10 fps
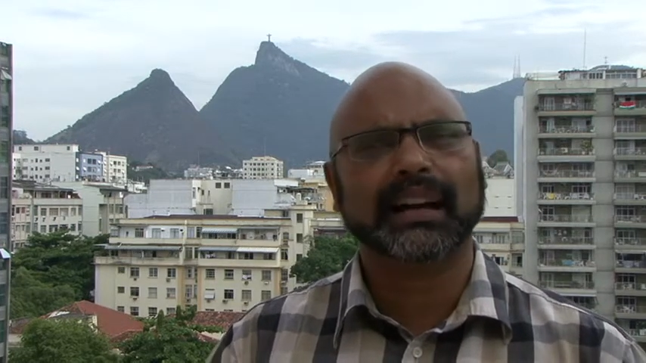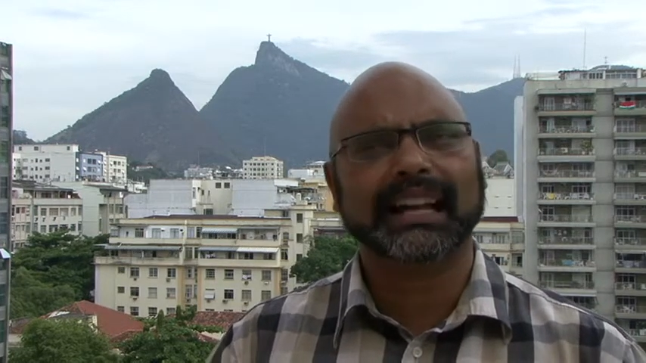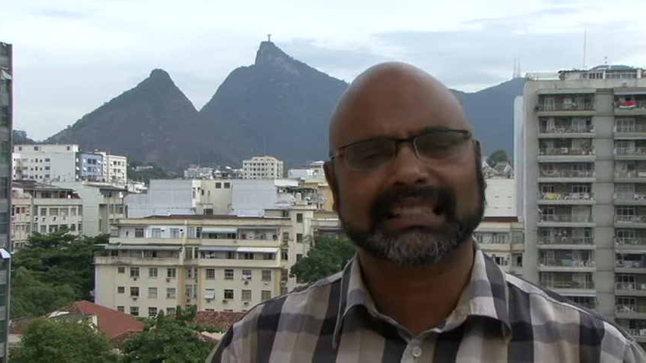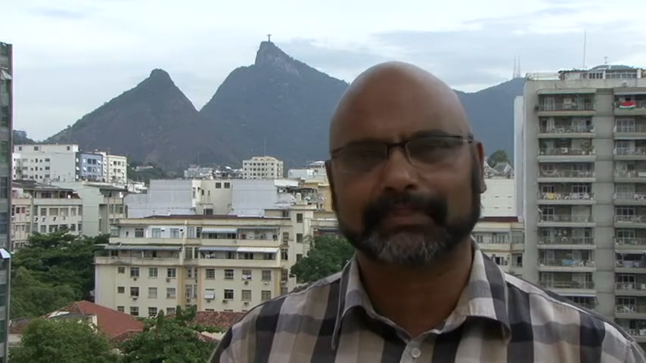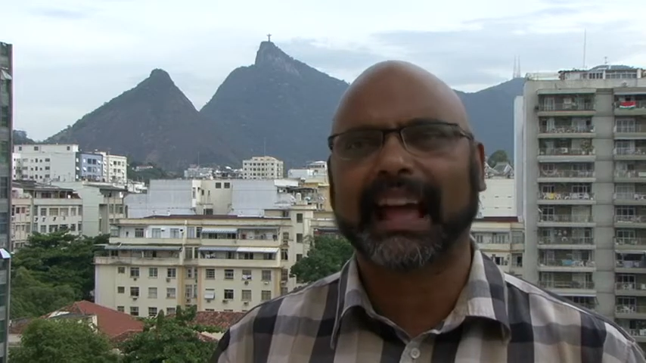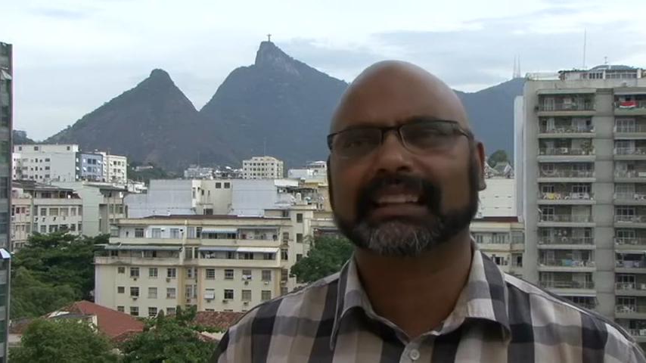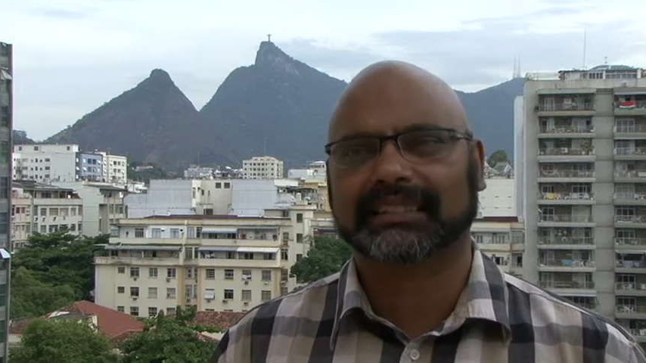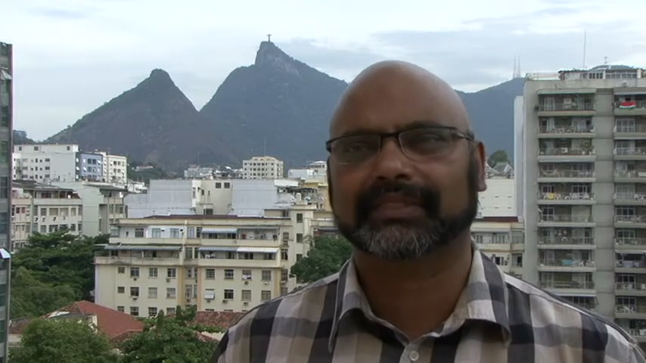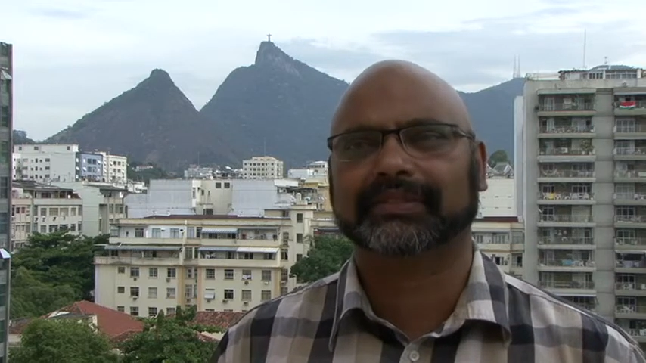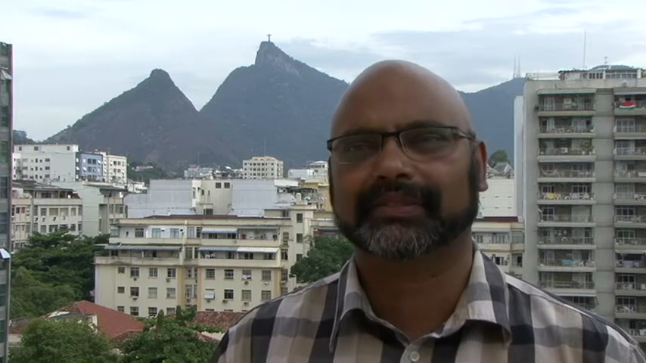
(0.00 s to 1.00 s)

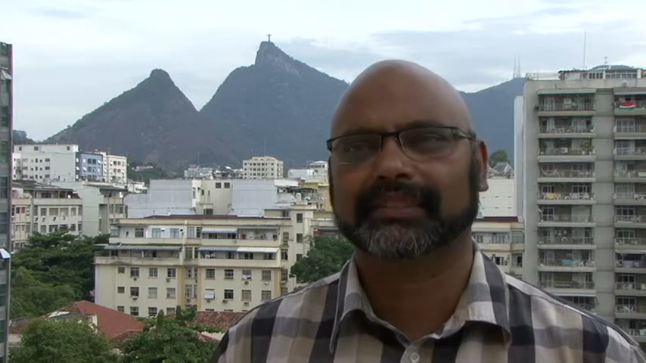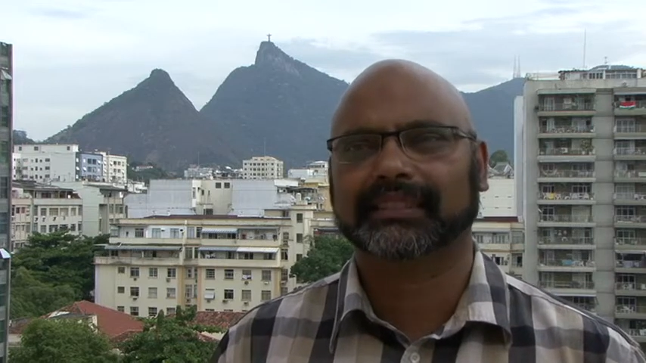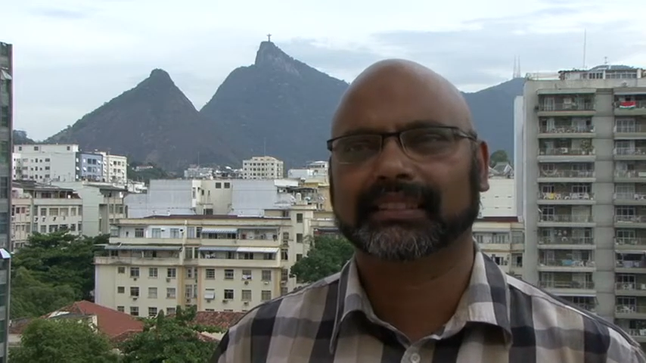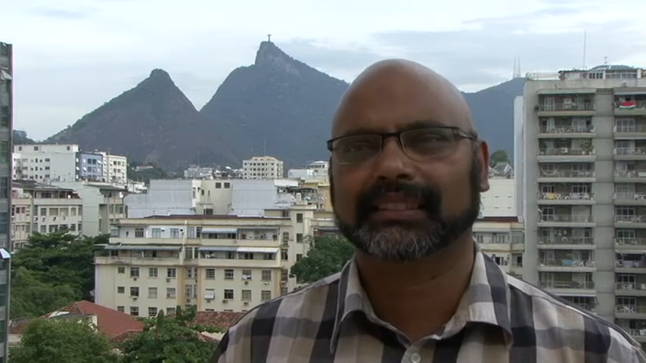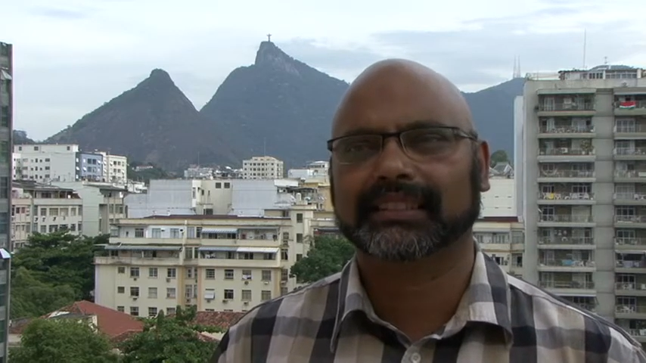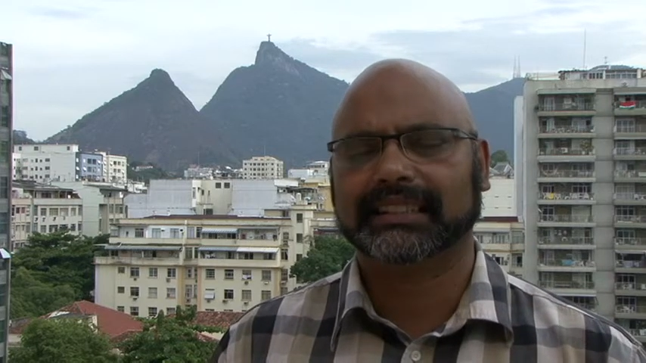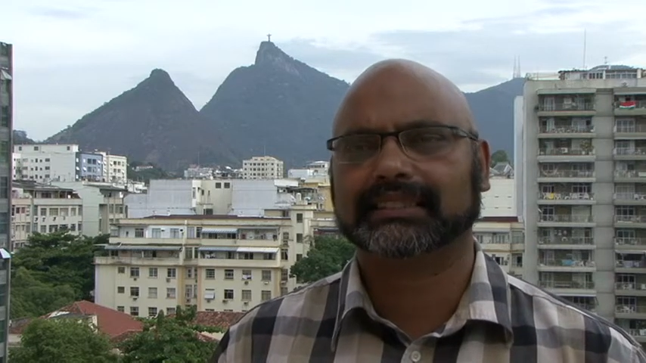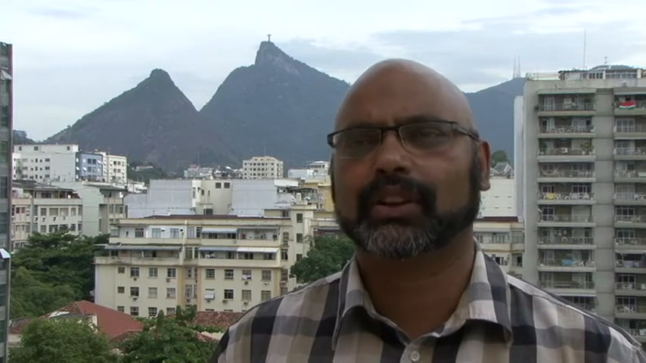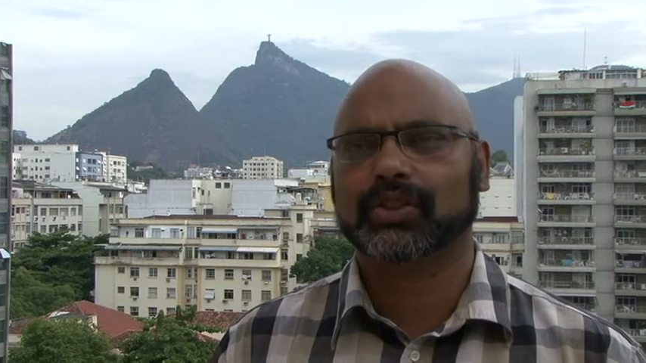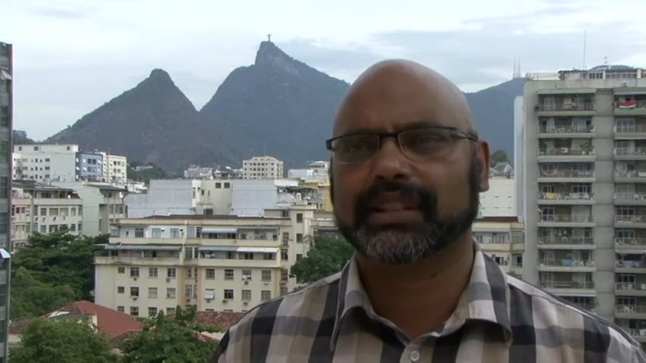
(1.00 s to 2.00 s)
expansive these
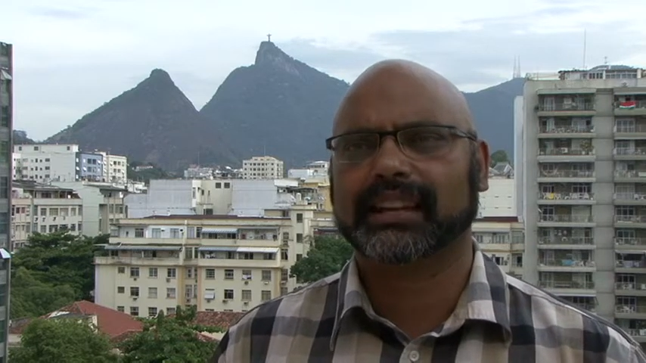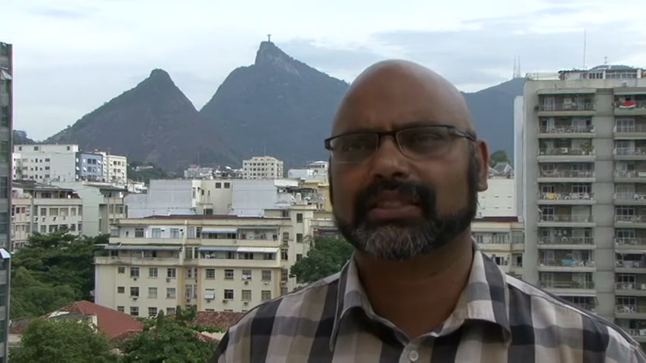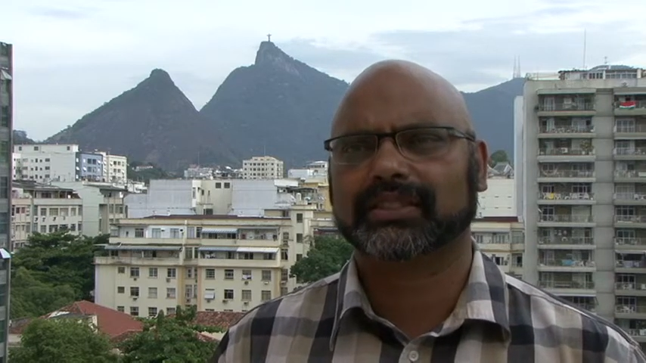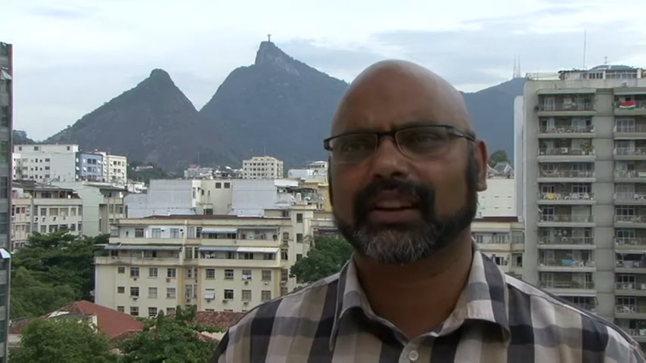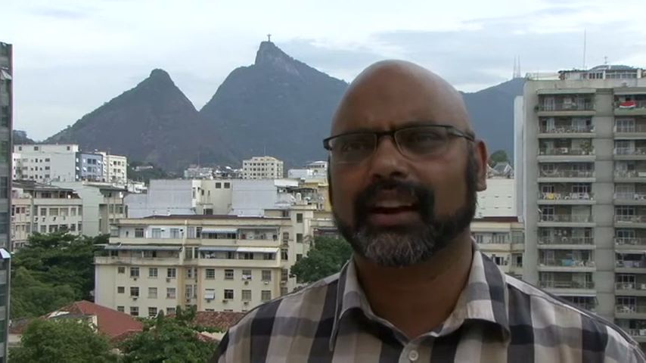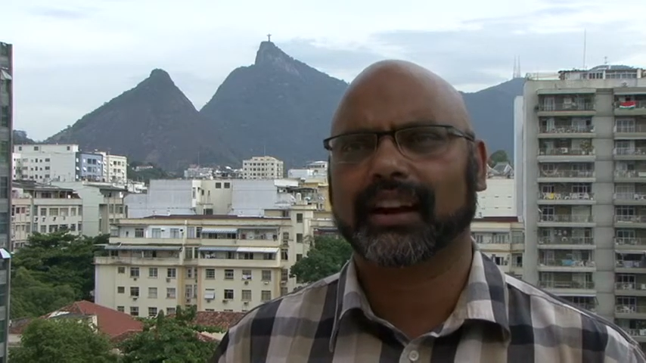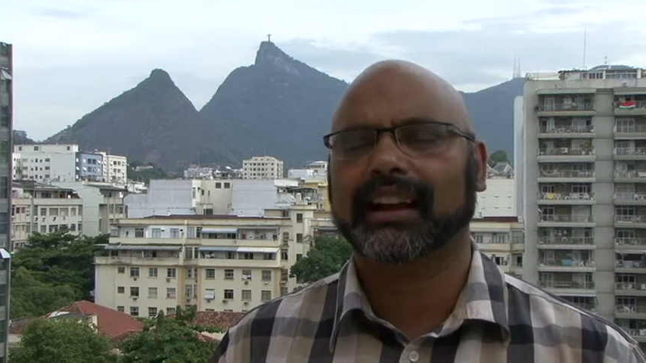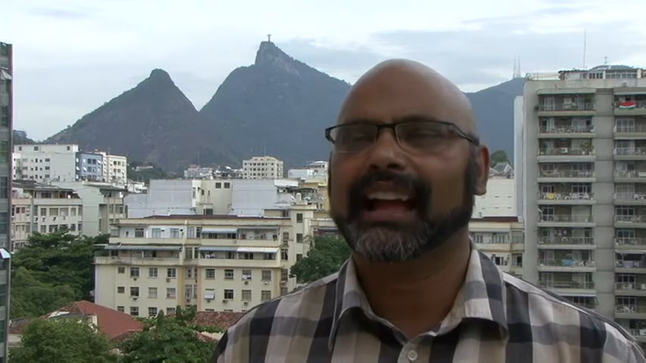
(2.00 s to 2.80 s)
negotiations are,